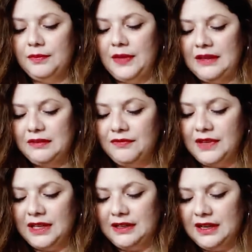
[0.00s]
in
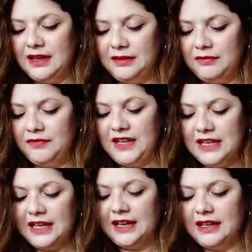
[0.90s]

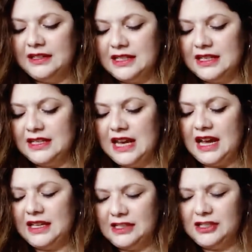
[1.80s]
feeling, and yeah,
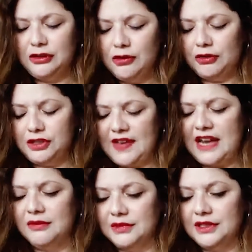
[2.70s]
it's just lots of
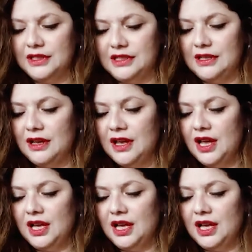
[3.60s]
elements that